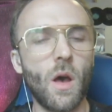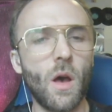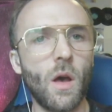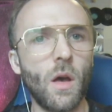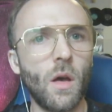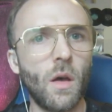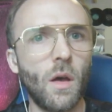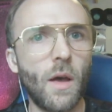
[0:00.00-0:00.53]

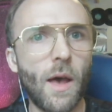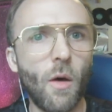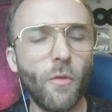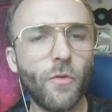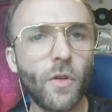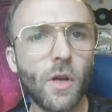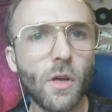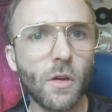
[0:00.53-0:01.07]
uh,
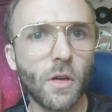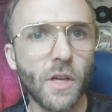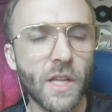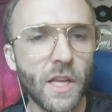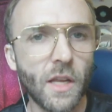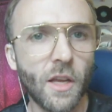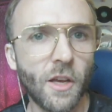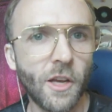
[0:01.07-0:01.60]
alpha or
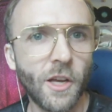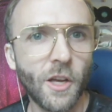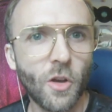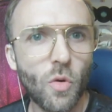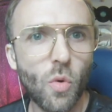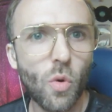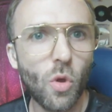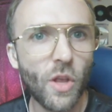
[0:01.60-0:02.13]
any
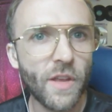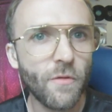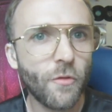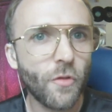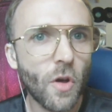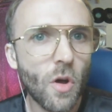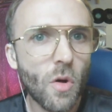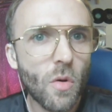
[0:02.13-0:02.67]
uh, cool
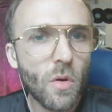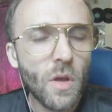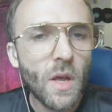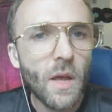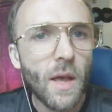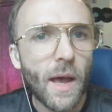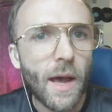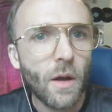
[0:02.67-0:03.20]
info
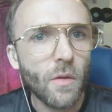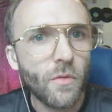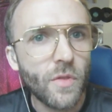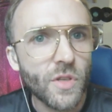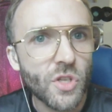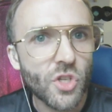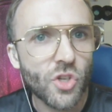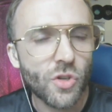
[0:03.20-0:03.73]
out
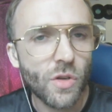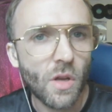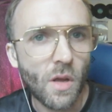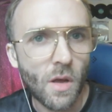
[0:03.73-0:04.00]
of this